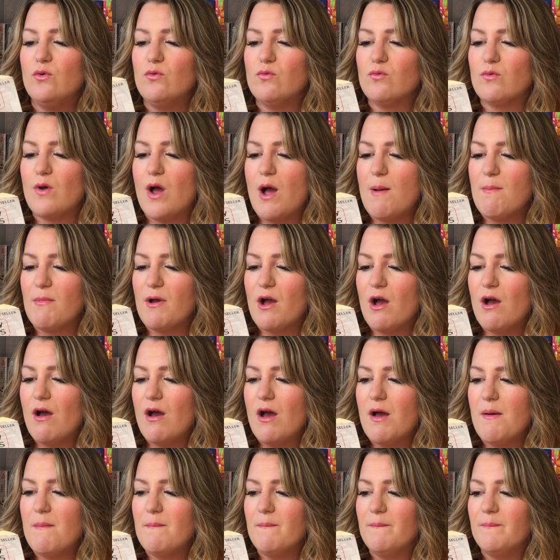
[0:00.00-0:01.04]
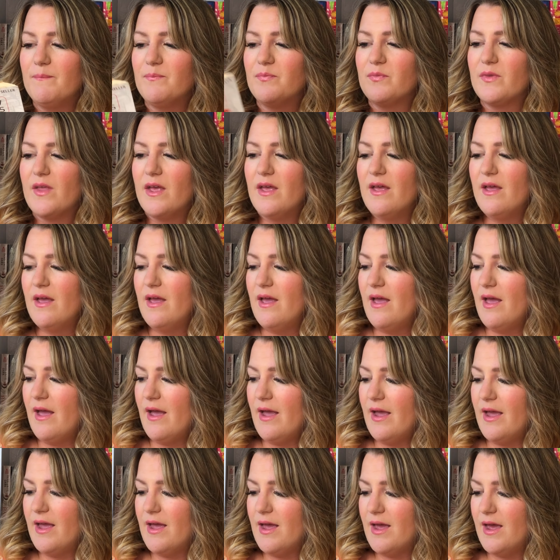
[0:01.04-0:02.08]
rom-com.
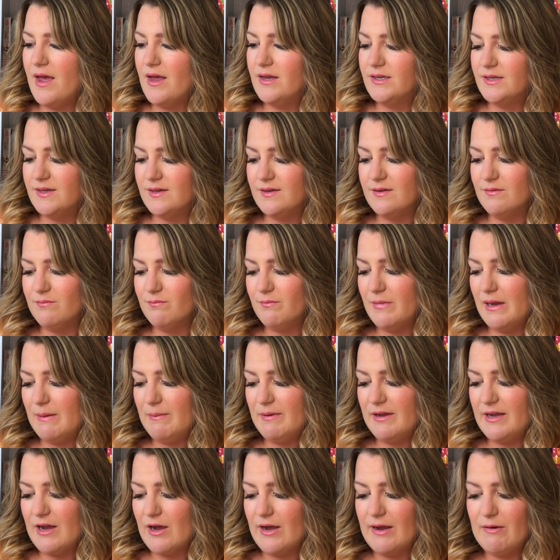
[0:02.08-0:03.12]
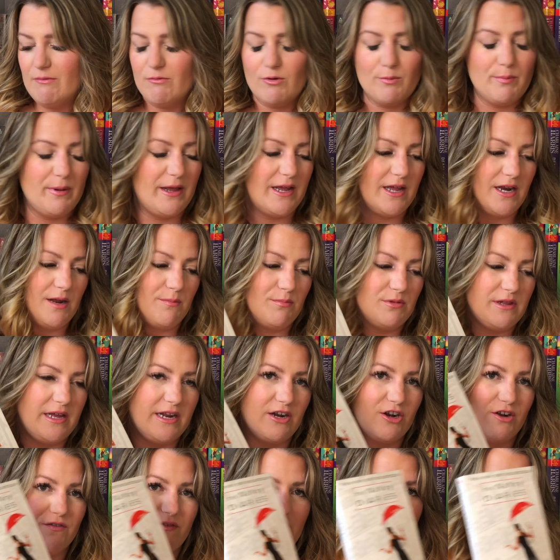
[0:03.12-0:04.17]
And maybe I will pick it up
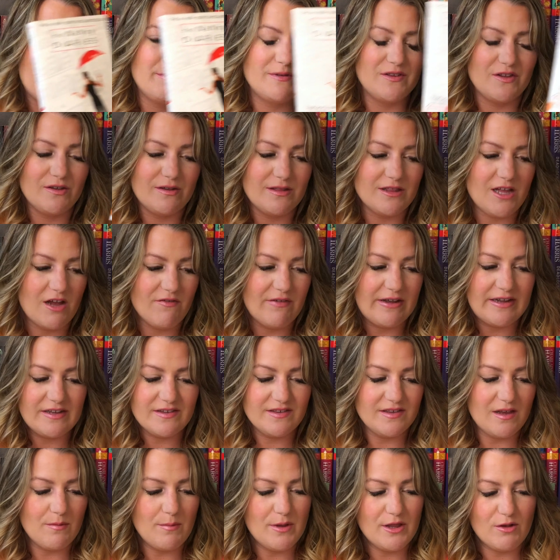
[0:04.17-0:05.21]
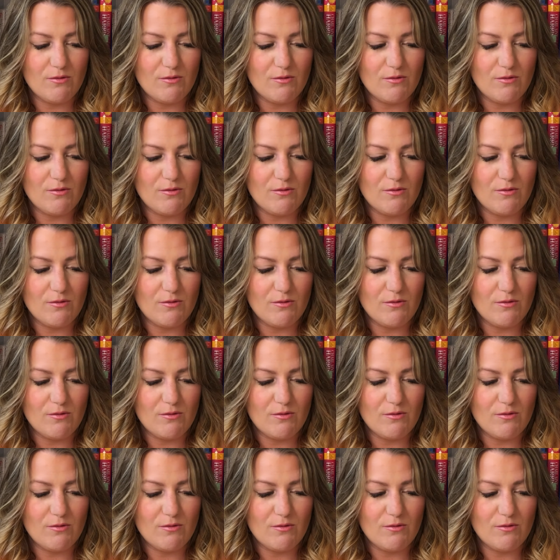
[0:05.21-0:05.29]
later if I absolutely love it. Because some of the